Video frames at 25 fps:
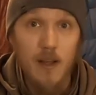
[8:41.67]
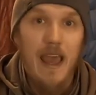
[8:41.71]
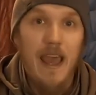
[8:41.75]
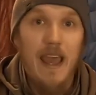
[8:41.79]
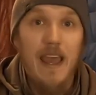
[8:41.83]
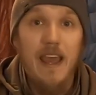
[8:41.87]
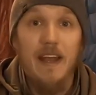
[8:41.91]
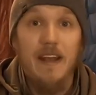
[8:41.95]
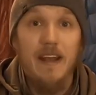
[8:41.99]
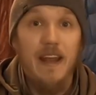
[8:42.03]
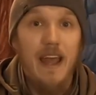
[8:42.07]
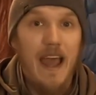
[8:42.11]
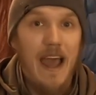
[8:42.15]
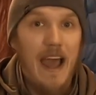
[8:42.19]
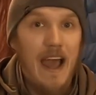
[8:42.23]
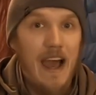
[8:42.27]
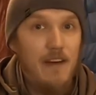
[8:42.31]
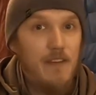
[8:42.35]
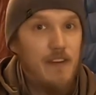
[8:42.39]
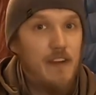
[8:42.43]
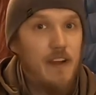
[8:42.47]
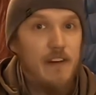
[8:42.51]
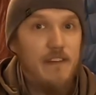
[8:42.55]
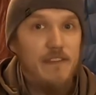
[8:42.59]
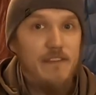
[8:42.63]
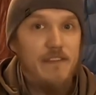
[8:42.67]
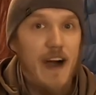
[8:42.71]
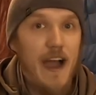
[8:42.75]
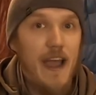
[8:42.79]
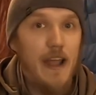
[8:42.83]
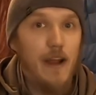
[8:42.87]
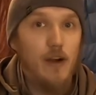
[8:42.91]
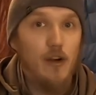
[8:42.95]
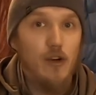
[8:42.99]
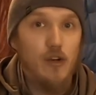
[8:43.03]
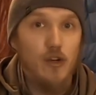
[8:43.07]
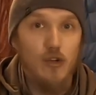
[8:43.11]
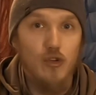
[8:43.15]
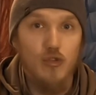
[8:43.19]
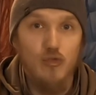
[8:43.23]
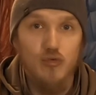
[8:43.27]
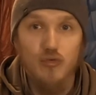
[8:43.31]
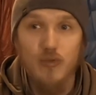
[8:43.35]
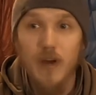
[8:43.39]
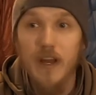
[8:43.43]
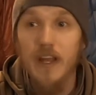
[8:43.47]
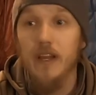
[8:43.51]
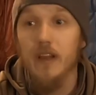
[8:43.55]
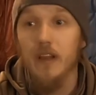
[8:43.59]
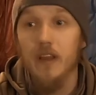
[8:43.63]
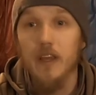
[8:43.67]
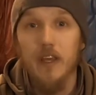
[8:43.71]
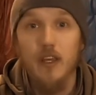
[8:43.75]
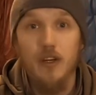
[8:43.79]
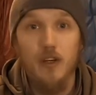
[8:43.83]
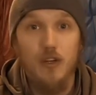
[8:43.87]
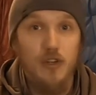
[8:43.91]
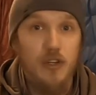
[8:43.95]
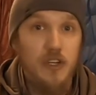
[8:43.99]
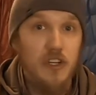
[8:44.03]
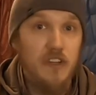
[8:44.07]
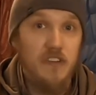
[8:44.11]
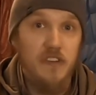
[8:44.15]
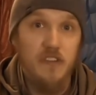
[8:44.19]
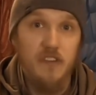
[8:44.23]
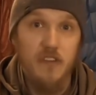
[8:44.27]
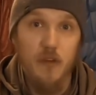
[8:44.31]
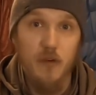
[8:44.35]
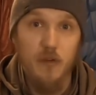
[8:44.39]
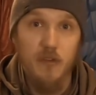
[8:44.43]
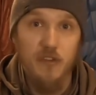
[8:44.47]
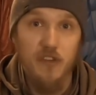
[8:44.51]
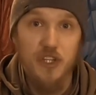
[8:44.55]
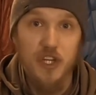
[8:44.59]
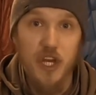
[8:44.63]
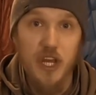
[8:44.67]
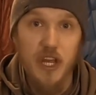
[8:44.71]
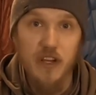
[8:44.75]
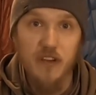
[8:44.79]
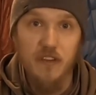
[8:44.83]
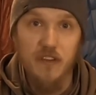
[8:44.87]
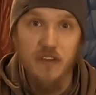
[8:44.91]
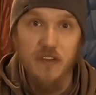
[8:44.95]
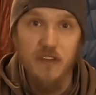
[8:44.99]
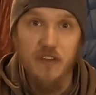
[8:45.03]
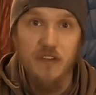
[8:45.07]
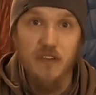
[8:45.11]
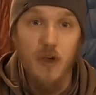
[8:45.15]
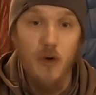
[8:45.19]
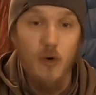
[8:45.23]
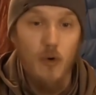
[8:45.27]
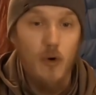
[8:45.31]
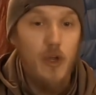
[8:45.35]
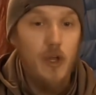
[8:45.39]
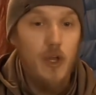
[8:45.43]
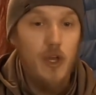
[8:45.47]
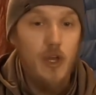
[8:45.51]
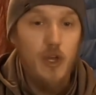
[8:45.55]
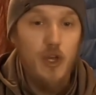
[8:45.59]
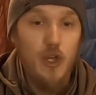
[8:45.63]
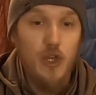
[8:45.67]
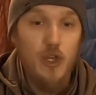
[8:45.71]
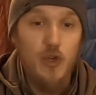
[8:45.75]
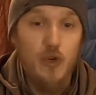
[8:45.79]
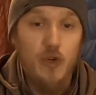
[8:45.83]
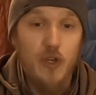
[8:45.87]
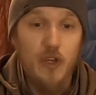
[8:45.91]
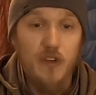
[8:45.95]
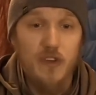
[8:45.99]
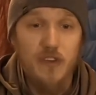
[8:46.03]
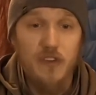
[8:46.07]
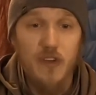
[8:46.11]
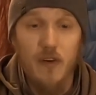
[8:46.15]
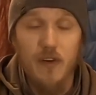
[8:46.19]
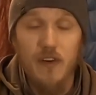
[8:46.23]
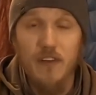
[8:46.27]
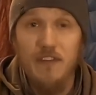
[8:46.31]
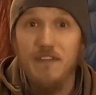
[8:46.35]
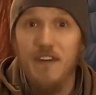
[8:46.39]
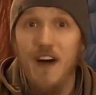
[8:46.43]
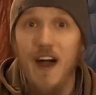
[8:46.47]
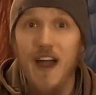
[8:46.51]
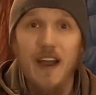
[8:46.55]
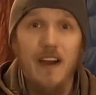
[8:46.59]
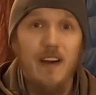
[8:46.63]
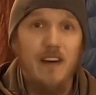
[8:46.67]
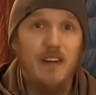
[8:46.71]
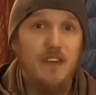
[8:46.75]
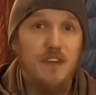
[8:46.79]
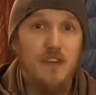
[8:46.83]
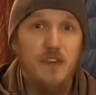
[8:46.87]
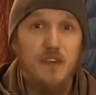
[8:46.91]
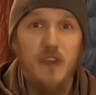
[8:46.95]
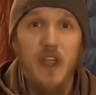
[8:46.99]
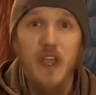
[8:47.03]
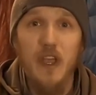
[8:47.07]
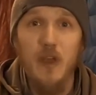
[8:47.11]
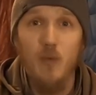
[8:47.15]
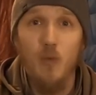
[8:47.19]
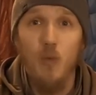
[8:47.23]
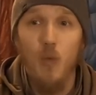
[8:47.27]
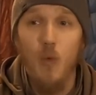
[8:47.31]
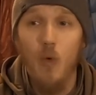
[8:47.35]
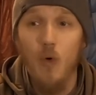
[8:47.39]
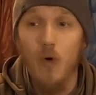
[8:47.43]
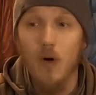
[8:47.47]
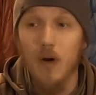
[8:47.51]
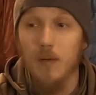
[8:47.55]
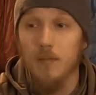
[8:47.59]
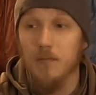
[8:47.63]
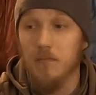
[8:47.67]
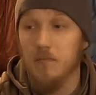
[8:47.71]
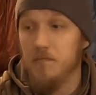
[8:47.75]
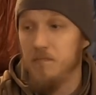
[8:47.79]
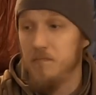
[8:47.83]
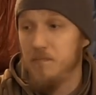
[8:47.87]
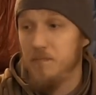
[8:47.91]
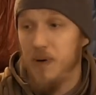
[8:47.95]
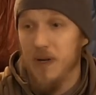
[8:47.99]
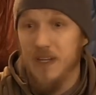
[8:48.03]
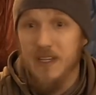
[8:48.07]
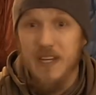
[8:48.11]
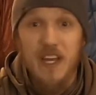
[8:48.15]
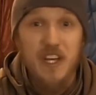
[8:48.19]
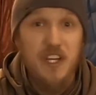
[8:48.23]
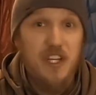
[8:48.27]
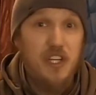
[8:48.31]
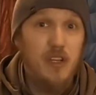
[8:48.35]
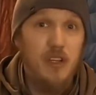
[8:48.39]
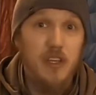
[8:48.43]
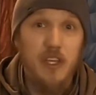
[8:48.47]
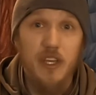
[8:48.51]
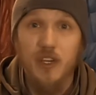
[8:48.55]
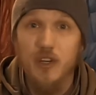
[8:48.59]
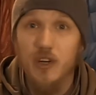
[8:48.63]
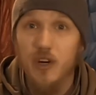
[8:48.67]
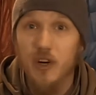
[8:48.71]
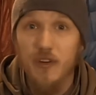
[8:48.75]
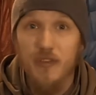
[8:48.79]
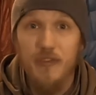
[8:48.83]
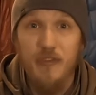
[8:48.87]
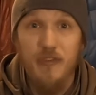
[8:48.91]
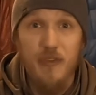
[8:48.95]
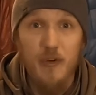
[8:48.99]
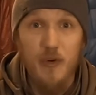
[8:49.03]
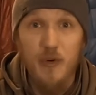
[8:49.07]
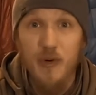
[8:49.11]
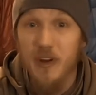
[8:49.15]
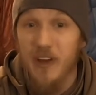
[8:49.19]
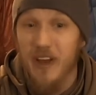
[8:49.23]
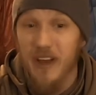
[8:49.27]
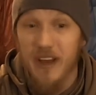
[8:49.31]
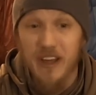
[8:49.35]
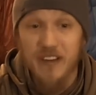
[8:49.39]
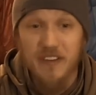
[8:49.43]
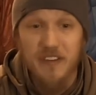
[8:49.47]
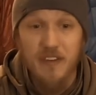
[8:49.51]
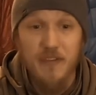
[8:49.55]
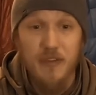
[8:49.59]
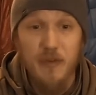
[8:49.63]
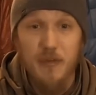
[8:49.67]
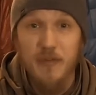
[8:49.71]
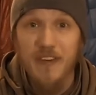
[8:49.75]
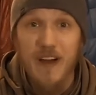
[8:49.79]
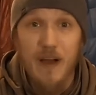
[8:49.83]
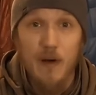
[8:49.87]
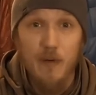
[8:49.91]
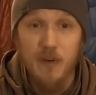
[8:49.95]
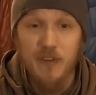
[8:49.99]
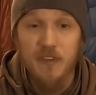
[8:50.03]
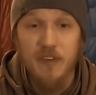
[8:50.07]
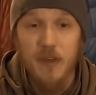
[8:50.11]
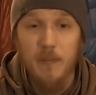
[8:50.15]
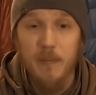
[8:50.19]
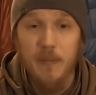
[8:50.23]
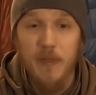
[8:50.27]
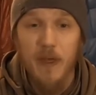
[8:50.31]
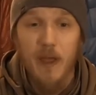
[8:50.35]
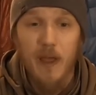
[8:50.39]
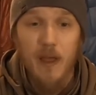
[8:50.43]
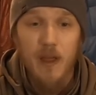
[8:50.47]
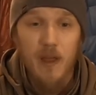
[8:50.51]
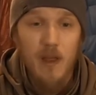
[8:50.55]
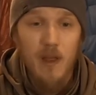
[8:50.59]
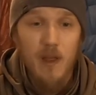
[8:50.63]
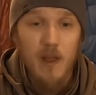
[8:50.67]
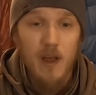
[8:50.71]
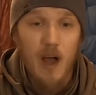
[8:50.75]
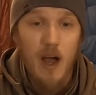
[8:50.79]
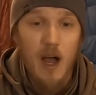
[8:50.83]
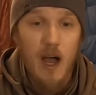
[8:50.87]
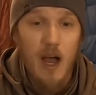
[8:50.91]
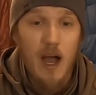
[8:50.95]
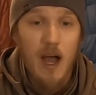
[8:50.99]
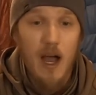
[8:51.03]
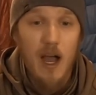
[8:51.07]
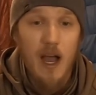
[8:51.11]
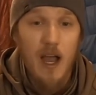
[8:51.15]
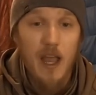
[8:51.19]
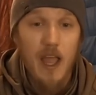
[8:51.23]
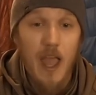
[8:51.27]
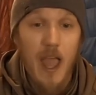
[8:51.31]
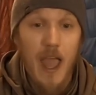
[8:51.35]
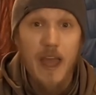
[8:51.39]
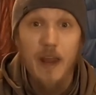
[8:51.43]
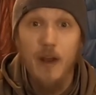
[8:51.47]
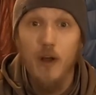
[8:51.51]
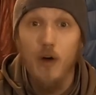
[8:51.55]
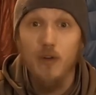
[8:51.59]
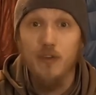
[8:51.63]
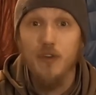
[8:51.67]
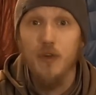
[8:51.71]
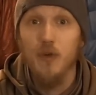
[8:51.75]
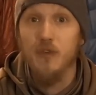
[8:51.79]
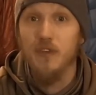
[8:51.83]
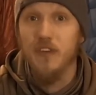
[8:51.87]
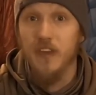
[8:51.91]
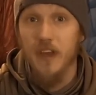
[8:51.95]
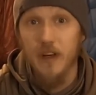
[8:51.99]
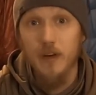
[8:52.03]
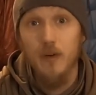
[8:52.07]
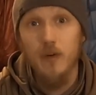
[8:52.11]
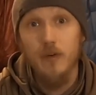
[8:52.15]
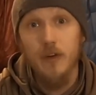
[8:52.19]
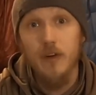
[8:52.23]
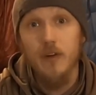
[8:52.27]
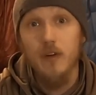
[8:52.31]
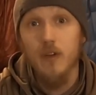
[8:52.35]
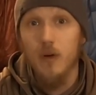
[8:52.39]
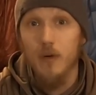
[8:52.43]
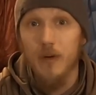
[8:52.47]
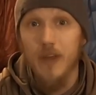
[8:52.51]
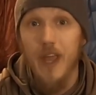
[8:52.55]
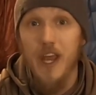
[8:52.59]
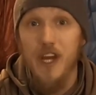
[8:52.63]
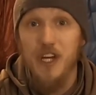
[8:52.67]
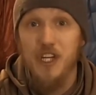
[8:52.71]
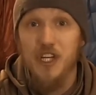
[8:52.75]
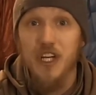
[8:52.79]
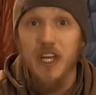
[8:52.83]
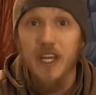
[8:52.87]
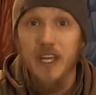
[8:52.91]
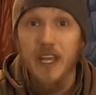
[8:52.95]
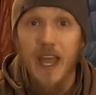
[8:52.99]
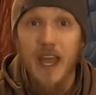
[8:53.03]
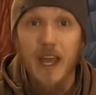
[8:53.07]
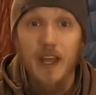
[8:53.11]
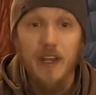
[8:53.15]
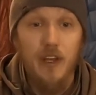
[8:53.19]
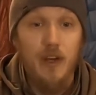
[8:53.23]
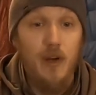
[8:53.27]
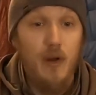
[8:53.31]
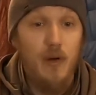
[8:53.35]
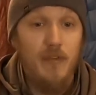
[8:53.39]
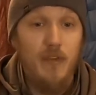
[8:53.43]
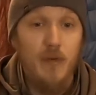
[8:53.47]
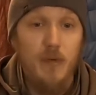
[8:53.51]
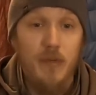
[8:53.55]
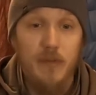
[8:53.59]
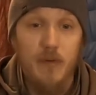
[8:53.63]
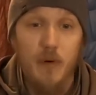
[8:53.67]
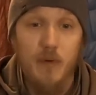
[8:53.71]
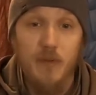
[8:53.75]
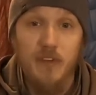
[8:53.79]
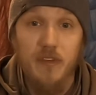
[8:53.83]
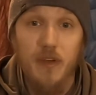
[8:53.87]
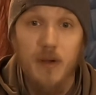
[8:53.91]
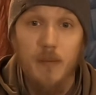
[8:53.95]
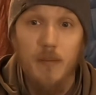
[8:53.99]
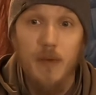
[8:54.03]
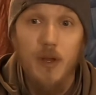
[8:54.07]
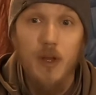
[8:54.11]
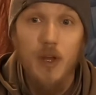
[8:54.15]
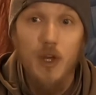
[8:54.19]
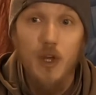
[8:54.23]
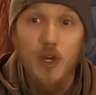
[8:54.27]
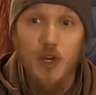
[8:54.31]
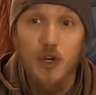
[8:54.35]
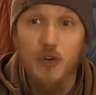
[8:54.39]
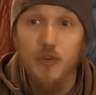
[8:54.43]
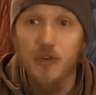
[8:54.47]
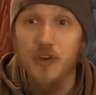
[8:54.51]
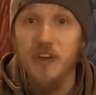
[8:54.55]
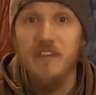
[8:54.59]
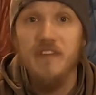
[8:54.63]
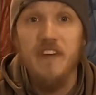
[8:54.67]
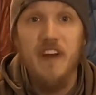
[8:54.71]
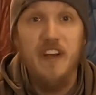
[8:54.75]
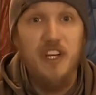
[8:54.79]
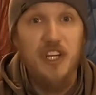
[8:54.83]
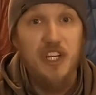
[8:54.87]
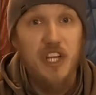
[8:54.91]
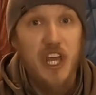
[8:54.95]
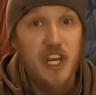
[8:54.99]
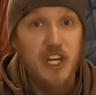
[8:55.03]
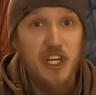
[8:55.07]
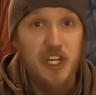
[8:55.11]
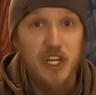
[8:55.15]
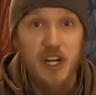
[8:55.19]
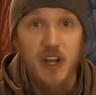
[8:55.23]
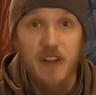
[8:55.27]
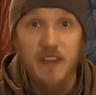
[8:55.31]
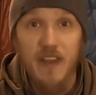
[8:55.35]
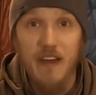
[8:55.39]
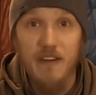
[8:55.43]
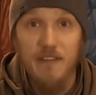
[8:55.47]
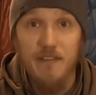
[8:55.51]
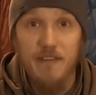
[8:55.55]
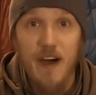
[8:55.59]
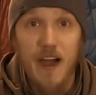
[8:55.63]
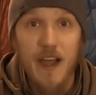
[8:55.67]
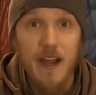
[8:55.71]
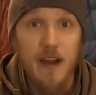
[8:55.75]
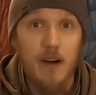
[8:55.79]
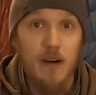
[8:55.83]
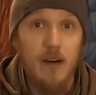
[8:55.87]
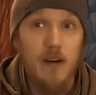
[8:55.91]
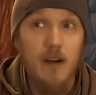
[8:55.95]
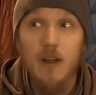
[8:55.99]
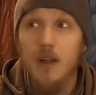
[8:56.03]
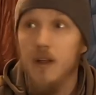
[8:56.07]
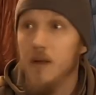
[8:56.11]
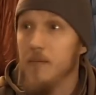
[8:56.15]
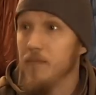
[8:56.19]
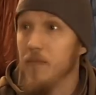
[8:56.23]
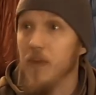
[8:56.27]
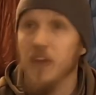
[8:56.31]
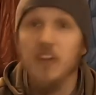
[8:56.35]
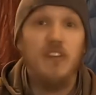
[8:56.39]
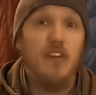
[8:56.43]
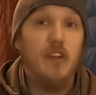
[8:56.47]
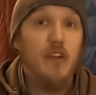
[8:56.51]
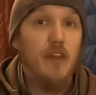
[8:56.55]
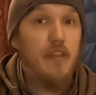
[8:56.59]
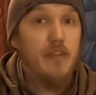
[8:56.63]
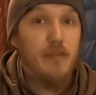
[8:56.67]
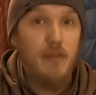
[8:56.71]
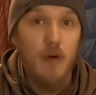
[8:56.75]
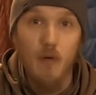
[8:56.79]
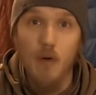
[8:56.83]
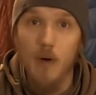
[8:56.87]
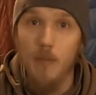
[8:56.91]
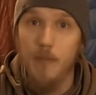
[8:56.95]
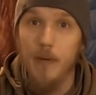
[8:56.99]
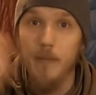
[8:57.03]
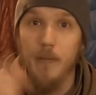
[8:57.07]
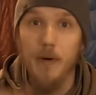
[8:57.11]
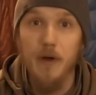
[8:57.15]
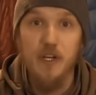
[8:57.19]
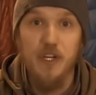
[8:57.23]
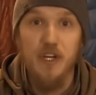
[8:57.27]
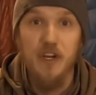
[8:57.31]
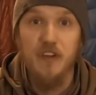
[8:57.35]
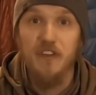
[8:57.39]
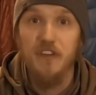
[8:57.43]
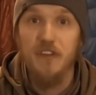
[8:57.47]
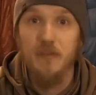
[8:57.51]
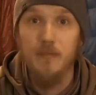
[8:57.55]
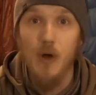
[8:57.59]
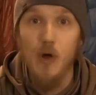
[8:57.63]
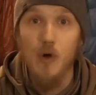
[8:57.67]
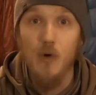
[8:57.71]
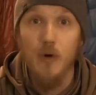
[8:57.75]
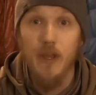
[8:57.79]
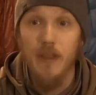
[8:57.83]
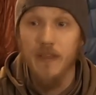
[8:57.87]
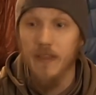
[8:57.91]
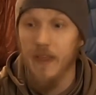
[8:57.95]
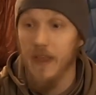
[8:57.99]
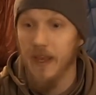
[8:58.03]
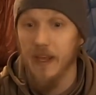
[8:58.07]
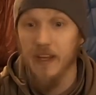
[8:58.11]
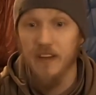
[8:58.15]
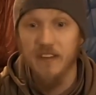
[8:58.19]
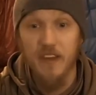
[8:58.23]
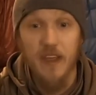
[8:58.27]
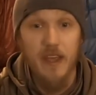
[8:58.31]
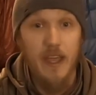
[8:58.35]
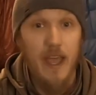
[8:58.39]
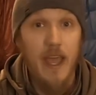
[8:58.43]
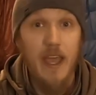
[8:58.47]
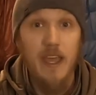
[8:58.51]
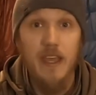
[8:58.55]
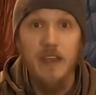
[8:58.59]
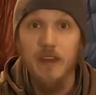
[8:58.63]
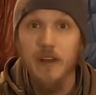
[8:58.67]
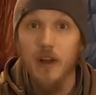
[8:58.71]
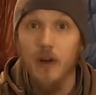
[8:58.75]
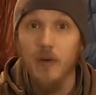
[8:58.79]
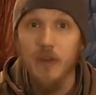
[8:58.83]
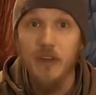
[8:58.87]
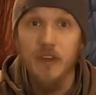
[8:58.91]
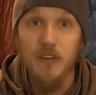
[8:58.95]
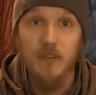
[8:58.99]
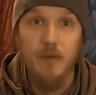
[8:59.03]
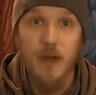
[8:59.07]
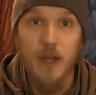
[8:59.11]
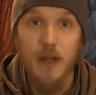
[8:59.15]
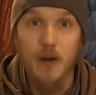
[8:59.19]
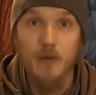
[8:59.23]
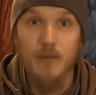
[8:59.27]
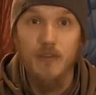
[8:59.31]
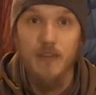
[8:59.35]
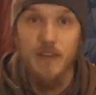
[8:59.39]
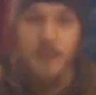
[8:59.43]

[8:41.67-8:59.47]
And having a fire greatly increases those chances. So you can start a fire, stay warm, potentially cook food, I guess, if you found something, and also signal your location. Again, if you throw some green vegetation on that fire, it's going to throw up a bunch of smoke, and they can say, hey, he's right over